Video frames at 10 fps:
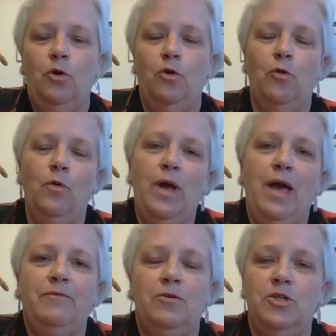who
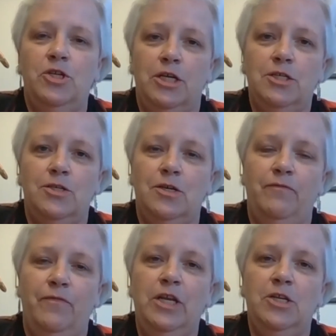after just
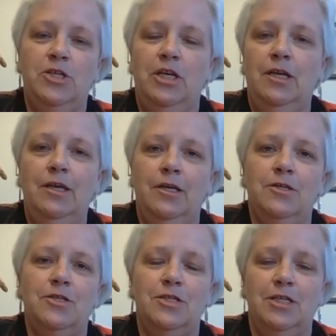finishing
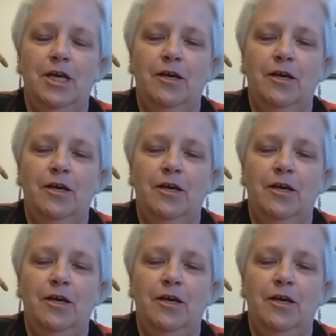his